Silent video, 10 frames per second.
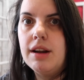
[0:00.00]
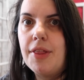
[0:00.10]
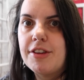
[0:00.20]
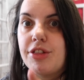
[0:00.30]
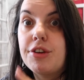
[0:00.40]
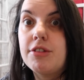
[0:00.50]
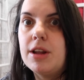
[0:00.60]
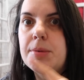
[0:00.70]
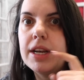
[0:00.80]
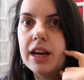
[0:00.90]
not this
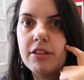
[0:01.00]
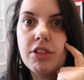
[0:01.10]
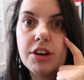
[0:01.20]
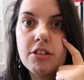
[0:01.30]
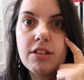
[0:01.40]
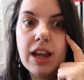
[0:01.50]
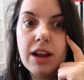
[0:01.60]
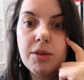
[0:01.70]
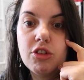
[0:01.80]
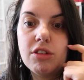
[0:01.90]
Thursday, but next
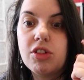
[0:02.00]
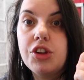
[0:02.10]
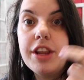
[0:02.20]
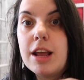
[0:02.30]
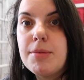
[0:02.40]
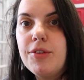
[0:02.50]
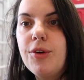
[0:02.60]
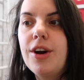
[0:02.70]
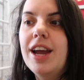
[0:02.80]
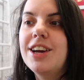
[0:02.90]
Thursday, which is the day
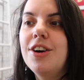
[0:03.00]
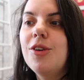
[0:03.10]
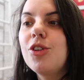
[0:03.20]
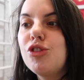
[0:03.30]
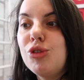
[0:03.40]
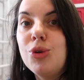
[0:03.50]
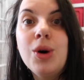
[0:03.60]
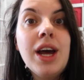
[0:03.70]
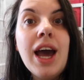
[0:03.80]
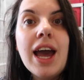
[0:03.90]
before I go
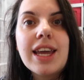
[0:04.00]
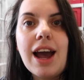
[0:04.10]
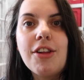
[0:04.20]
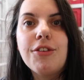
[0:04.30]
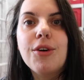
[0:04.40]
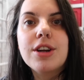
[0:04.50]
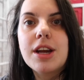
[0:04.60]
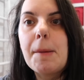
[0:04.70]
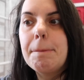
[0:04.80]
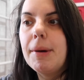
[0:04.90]
to
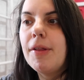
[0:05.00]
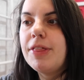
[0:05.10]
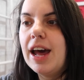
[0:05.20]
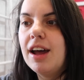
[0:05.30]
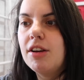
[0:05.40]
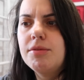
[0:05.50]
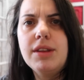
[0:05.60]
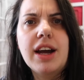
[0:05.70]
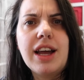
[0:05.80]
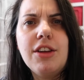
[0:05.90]
California. But
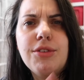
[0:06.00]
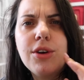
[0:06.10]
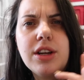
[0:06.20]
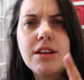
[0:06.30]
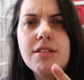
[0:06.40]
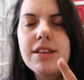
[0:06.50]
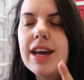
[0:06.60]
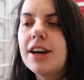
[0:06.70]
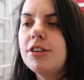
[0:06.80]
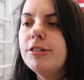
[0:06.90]
not California,
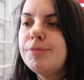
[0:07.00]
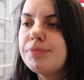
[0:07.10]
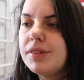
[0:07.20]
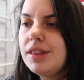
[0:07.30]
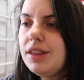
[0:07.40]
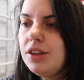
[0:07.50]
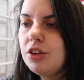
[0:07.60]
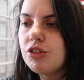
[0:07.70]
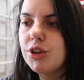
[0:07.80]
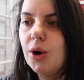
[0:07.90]
Seattle.
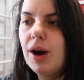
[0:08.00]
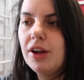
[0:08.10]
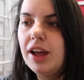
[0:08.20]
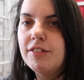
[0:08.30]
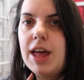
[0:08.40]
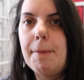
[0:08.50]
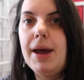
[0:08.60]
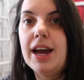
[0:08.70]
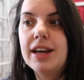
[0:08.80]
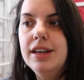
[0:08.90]
So I'll have that
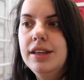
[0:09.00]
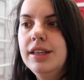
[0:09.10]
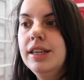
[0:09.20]
back